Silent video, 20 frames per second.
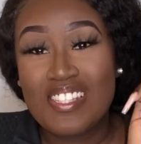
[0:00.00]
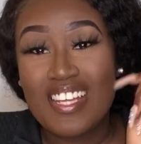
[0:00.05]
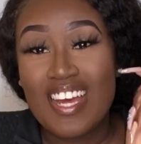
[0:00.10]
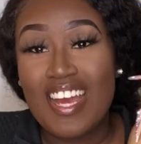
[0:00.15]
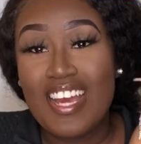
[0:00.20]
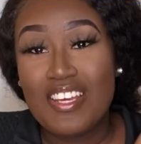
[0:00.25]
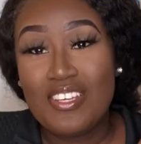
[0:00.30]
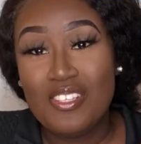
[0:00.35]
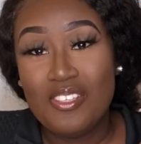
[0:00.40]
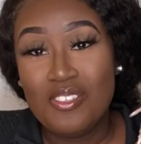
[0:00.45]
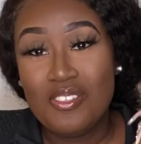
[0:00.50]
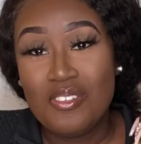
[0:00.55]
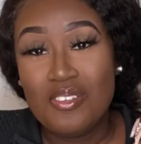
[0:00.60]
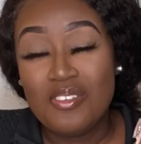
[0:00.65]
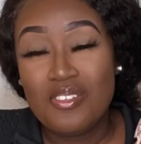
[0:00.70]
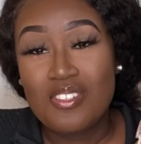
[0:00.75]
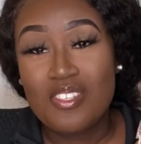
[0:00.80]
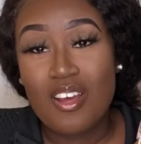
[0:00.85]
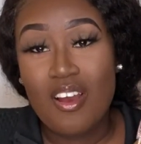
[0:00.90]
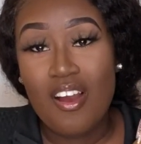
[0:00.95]
that I
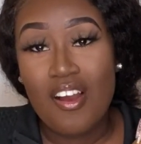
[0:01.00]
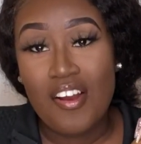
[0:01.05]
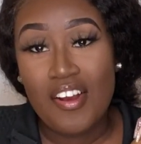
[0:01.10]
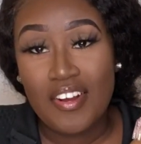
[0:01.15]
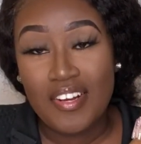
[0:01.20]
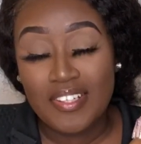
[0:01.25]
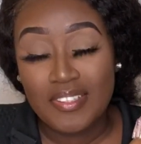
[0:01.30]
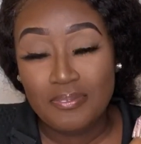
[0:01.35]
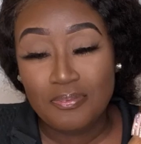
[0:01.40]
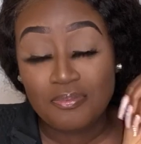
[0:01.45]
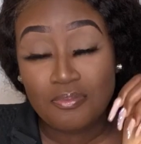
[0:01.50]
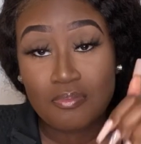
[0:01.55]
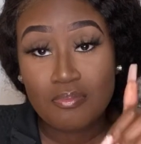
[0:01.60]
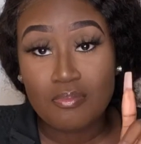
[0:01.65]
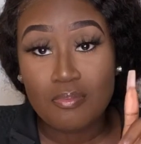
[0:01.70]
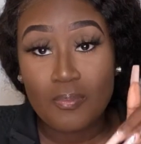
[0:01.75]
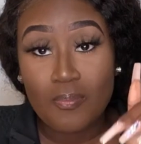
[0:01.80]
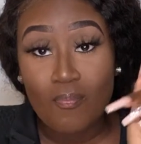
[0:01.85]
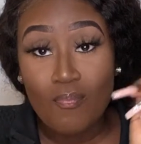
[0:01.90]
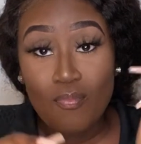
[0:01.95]
use are
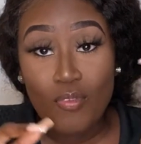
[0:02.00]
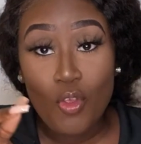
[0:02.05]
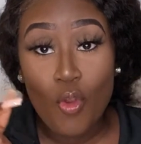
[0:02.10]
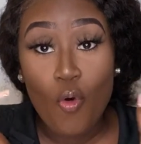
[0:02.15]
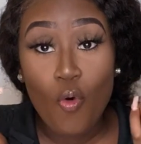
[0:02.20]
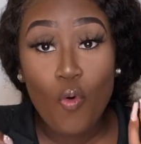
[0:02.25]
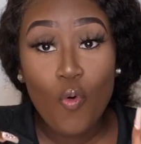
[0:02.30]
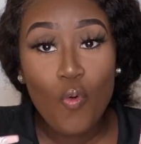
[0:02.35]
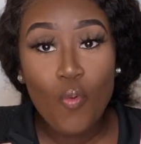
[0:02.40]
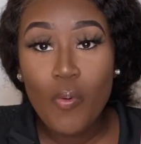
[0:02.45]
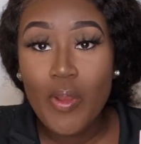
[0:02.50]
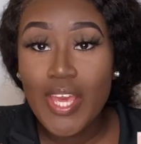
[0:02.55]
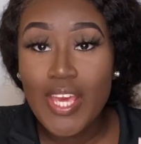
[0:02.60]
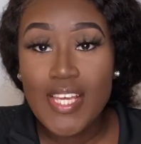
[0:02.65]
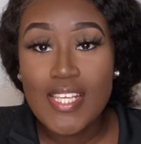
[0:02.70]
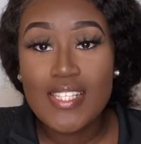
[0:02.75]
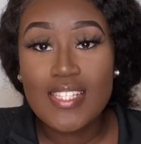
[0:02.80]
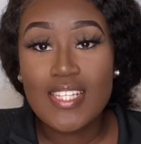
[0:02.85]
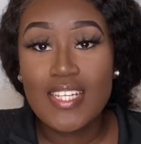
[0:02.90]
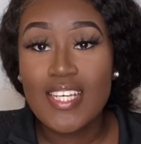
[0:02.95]

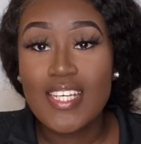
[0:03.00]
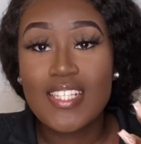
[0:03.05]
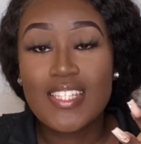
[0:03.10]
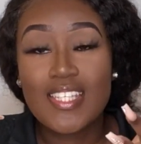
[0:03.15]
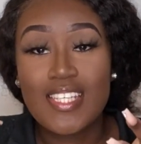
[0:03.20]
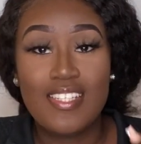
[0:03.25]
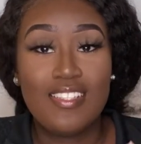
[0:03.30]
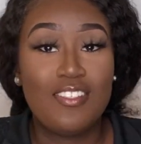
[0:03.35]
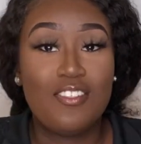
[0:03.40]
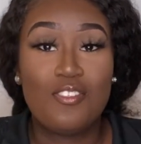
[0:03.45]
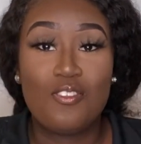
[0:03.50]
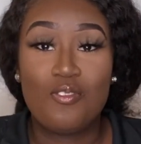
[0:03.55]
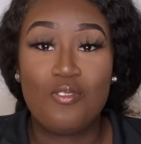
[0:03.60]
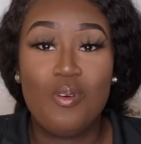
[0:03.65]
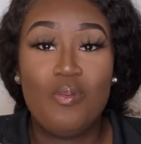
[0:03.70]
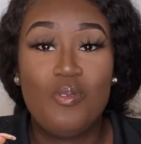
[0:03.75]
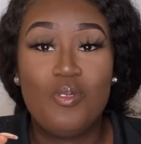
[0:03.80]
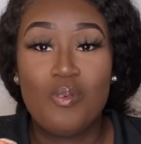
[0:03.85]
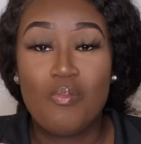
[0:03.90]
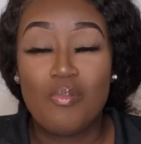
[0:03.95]
always linked in the
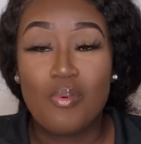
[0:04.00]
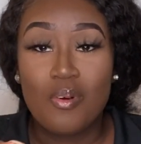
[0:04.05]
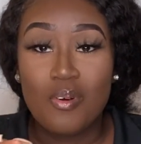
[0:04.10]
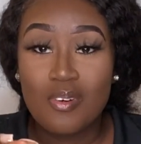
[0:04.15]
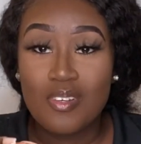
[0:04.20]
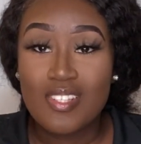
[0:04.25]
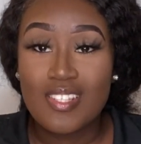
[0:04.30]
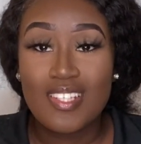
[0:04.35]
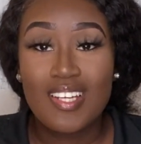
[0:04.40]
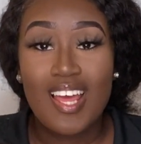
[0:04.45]
description box.